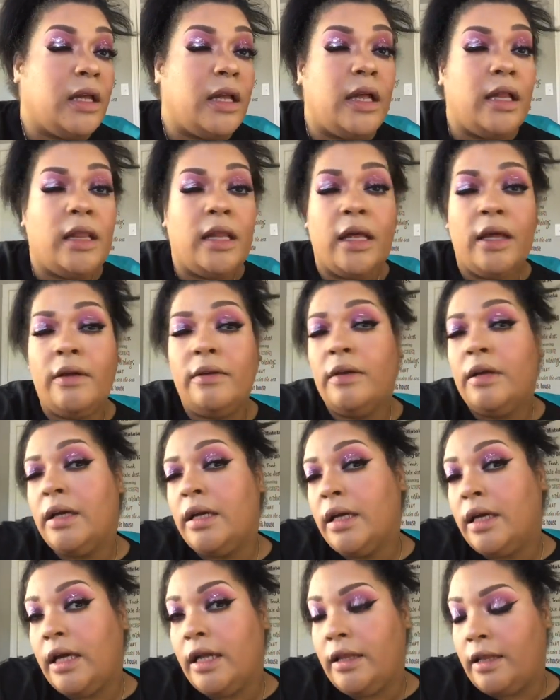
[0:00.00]
Hello,
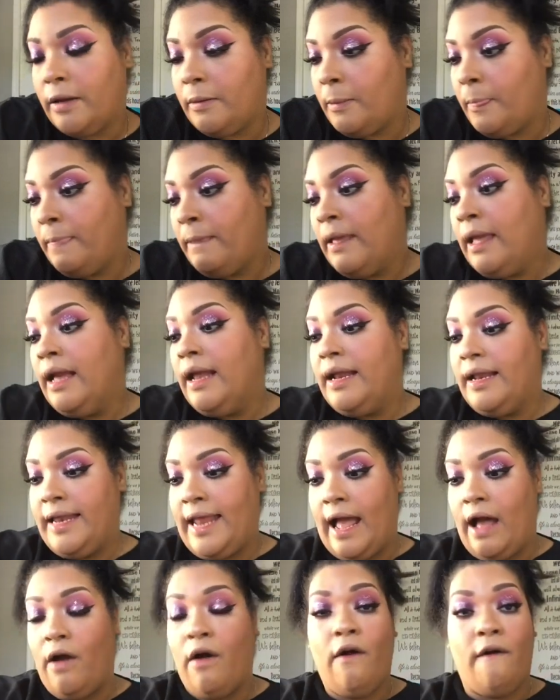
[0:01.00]
hello.
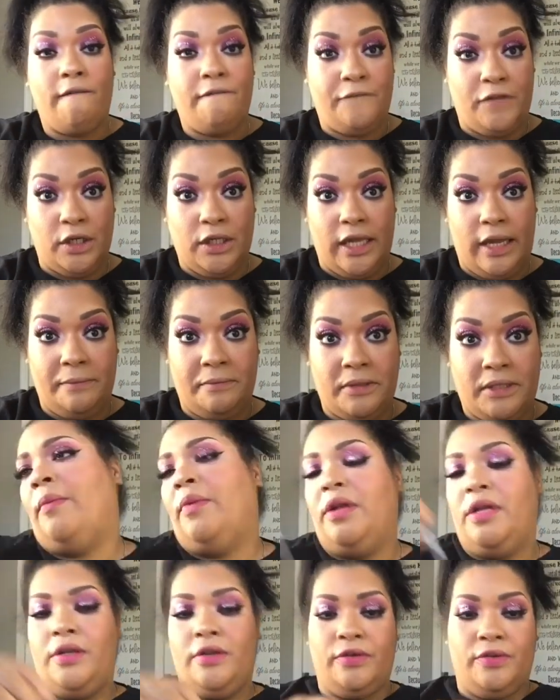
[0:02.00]
Now, for lips, I'm
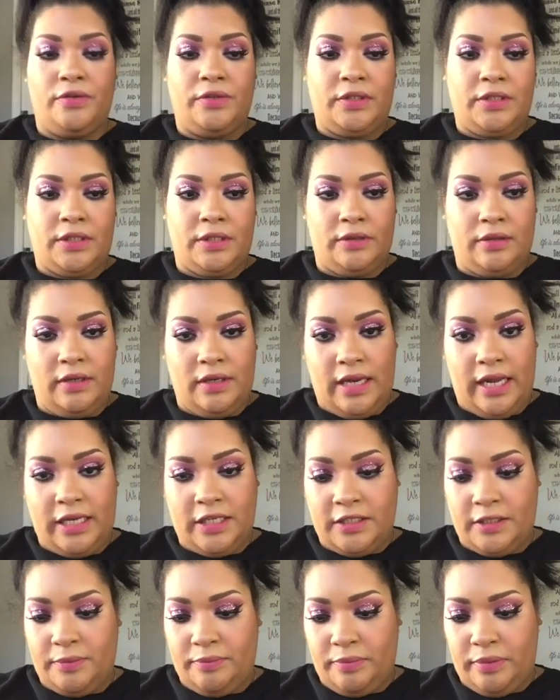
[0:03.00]
going to use
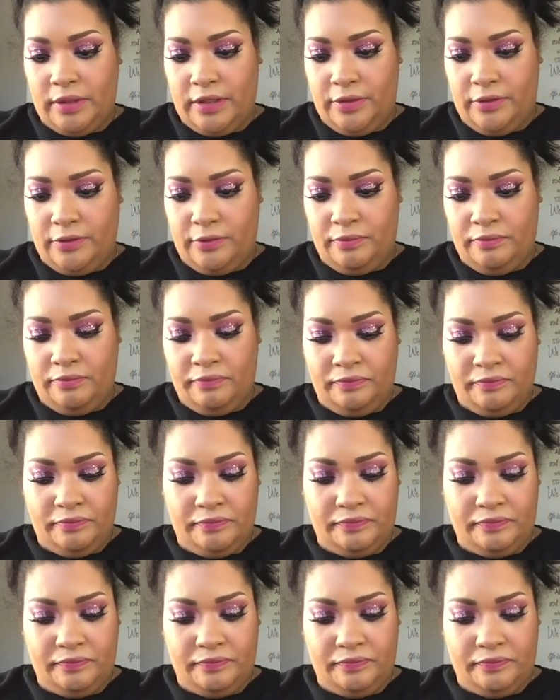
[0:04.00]
NYX Bloom.